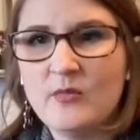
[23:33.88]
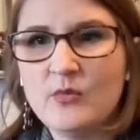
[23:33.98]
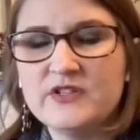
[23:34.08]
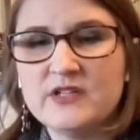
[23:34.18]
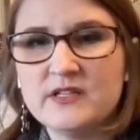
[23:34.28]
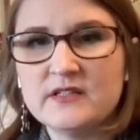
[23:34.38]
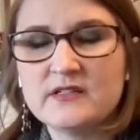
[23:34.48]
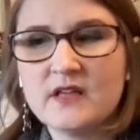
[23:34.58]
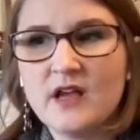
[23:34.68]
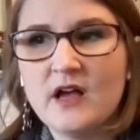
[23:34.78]
which
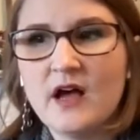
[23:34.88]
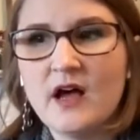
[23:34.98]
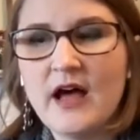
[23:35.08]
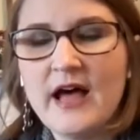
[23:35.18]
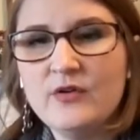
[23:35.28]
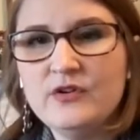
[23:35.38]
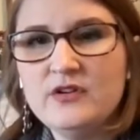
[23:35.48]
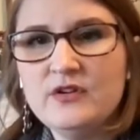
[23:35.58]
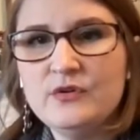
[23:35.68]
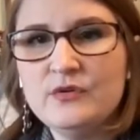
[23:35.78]
is, how did
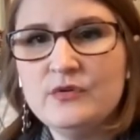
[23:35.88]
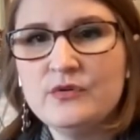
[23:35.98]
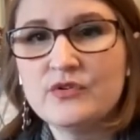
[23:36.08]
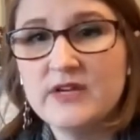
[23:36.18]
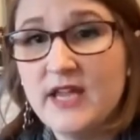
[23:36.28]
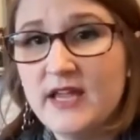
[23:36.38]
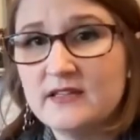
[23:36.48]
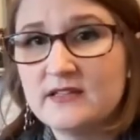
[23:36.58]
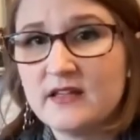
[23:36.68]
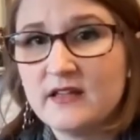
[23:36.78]
you
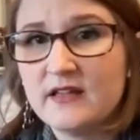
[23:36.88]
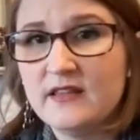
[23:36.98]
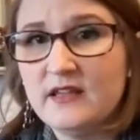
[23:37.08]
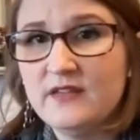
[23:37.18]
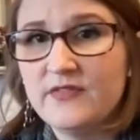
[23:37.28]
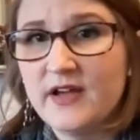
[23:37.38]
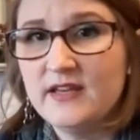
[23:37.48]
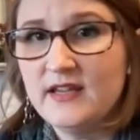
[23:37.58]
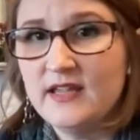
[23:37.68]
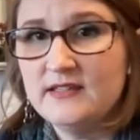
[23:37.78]
create the
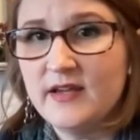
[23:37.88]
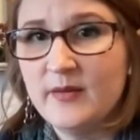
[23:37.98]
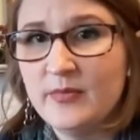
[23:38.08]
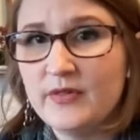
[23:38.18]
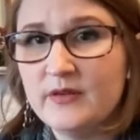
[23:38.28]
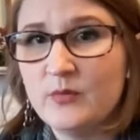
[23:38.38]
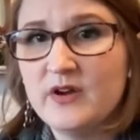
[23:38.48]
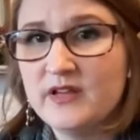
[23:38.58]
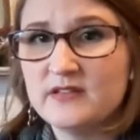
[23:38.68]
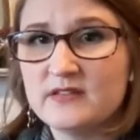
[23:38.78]
finding aid template?
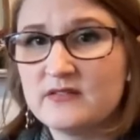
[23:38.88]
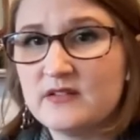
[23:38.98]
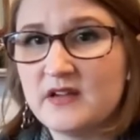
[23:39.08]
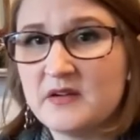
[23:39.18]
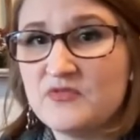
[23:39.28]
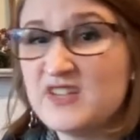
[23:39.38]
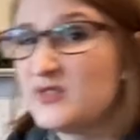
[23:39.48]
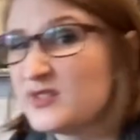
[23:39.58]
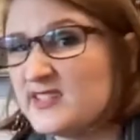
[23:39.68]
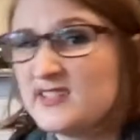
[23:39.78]
What
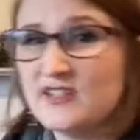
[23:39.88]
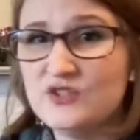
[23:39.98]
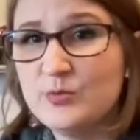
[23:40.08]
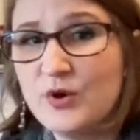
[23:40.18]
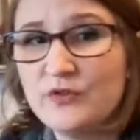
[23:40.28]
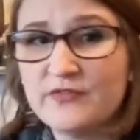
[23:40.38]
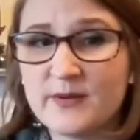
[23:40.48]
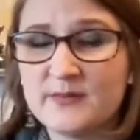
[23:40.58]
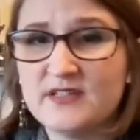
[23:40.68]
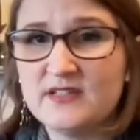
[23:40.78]
resources did you pull
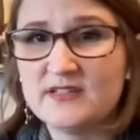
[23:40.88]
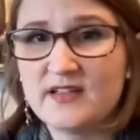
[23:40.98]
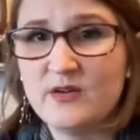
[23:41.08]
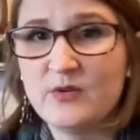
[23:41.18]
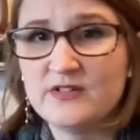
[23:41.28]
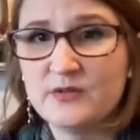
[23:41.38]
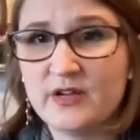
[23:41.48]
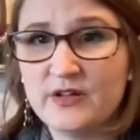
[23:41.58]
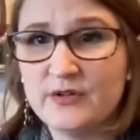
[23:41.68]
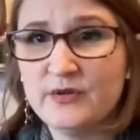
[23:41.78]
from to decide what to
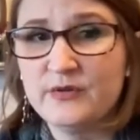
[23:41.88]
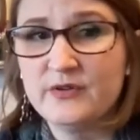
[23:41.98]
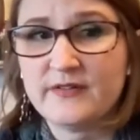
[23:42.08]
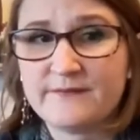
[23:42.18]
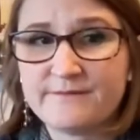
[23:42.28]
include?